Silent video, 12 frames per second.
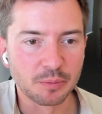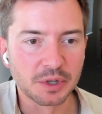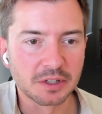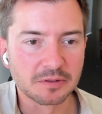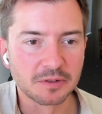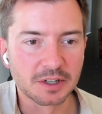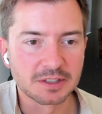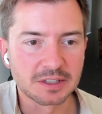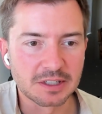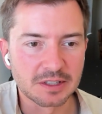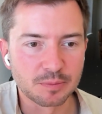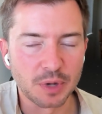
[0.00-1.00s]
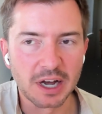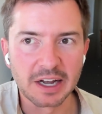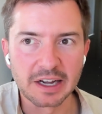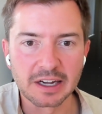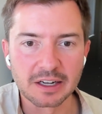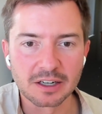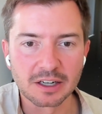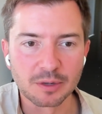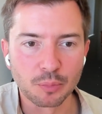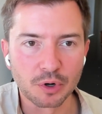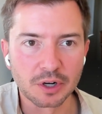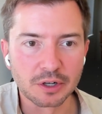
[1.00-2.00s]
the build versus buy
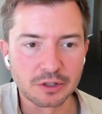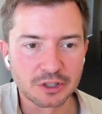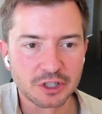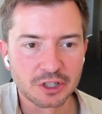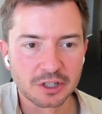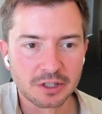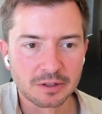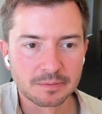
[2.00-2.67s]
approach.